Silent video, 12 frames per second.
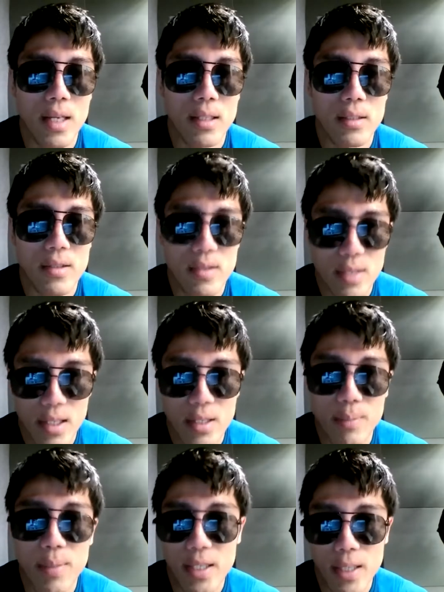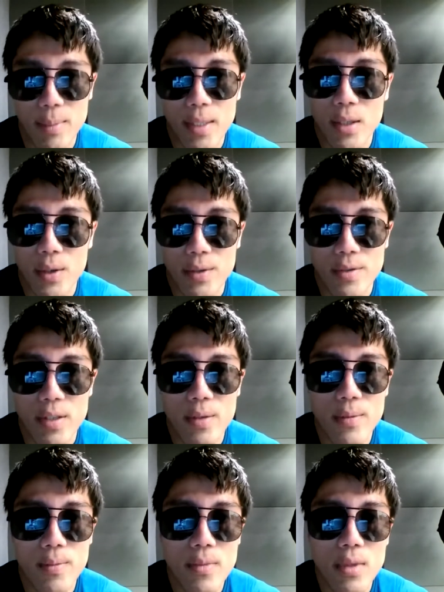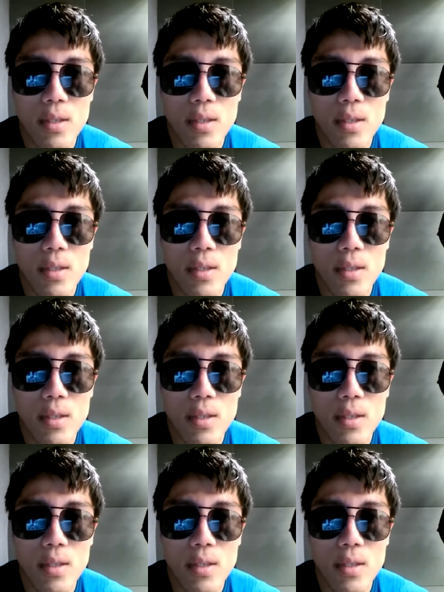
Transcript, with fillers: and started a pandemic also.